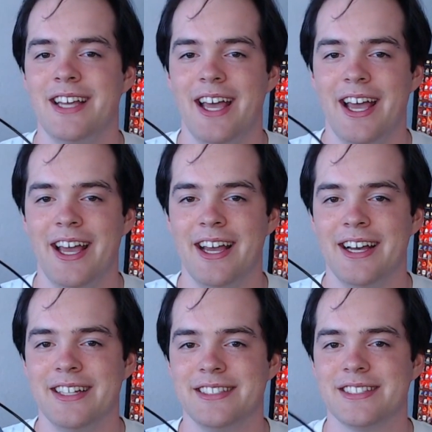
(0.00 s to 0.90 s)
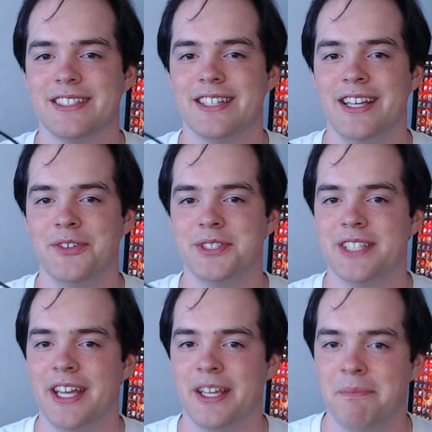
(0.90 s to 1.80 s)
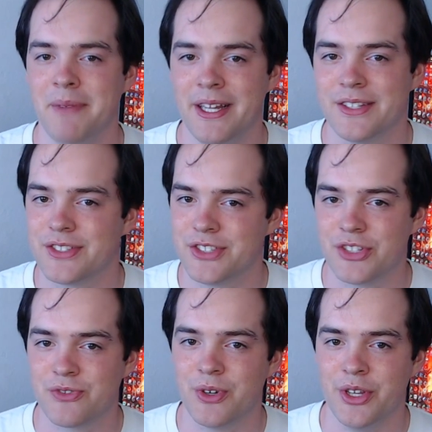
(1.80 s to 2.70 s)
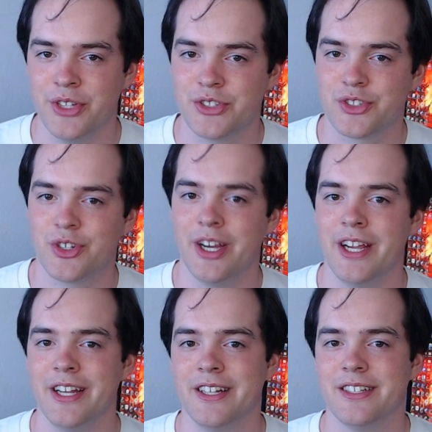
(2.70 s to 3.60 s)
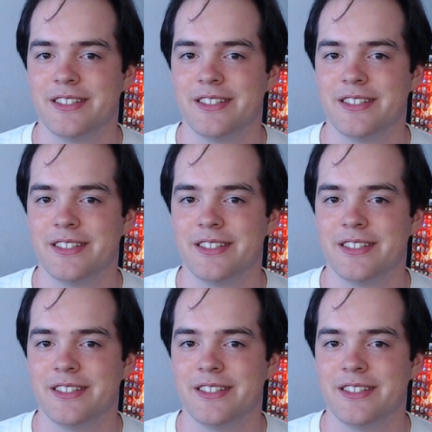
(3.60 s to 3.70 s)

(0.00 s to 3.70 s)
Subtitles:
and it would take minutes just for each trade.